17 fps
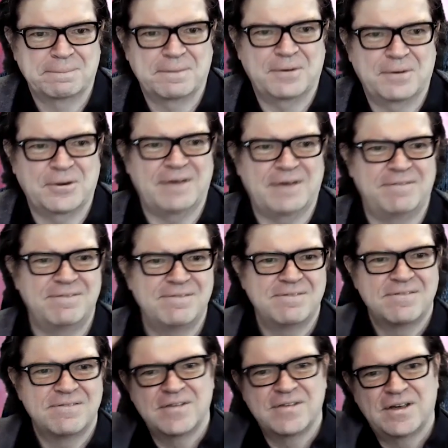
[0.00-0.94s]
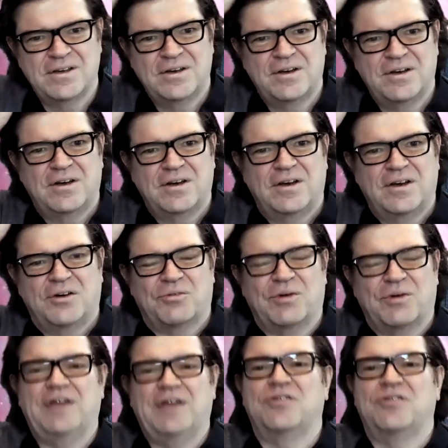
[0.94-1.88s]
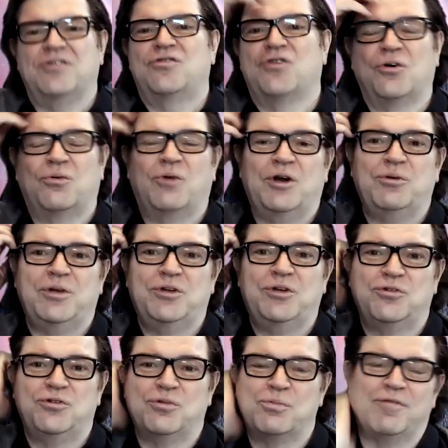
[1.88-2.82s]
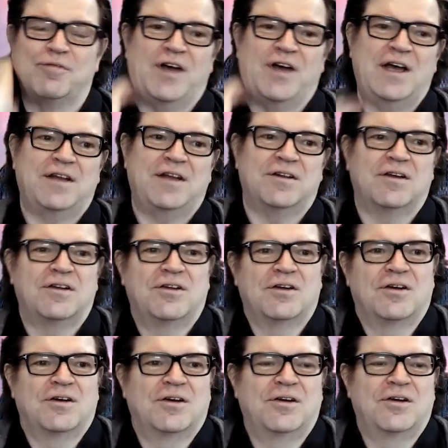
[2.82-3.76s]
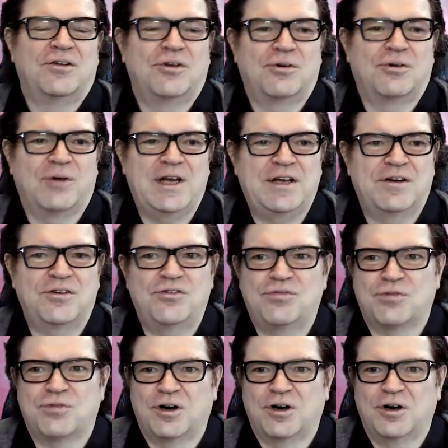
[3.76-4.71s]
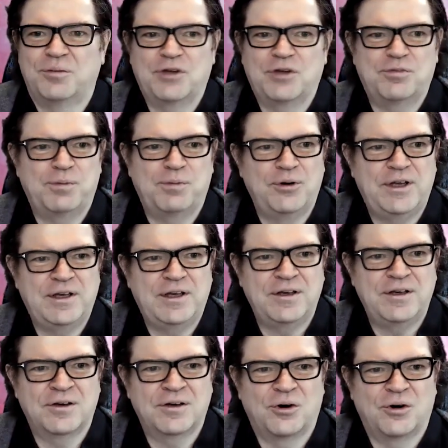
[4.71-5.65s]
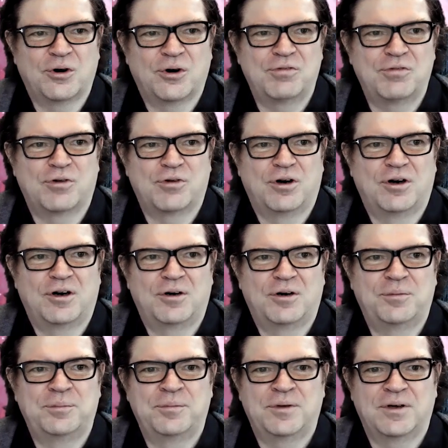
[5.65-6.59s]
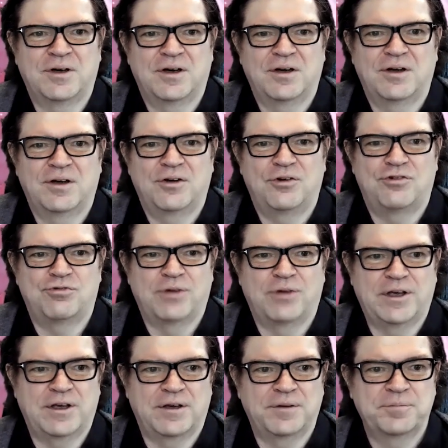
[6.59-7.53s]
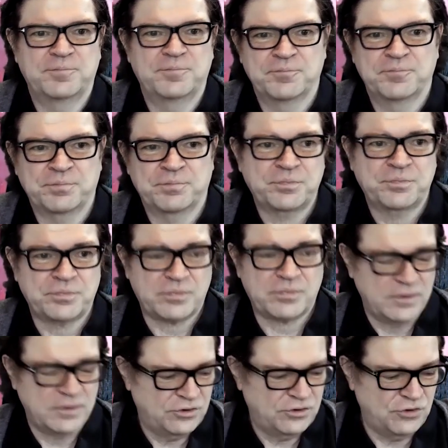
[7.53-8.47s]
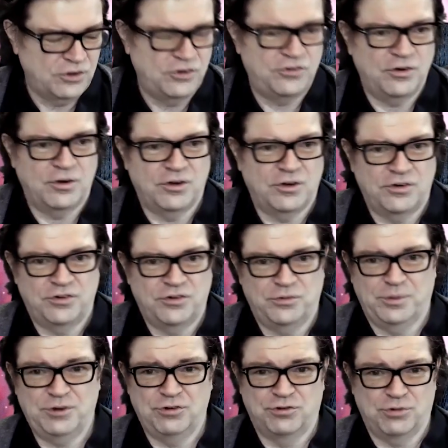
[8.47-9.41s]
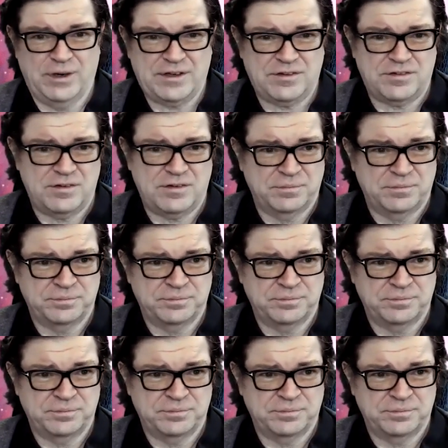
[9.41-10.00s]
Okay. Right. So what do we do to prevent the gradients from exploding or from shrinking? So there's a bunch of tricks,